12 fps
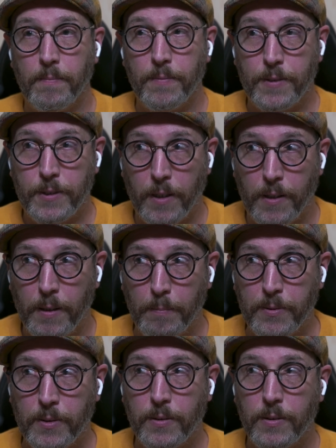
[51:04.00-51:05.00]

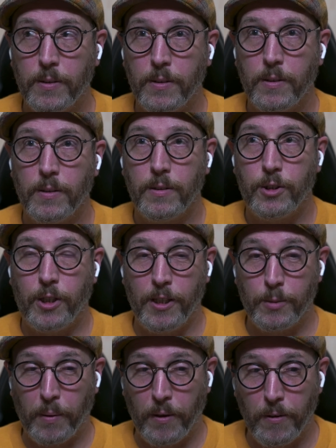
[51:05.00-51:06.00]
Startups
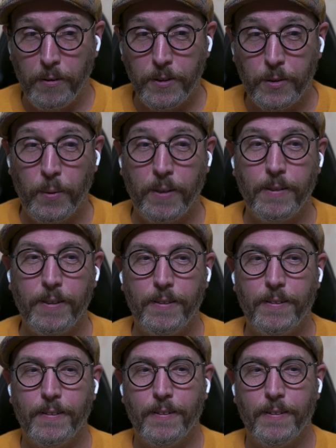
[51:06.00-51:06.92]
change priorities quickly.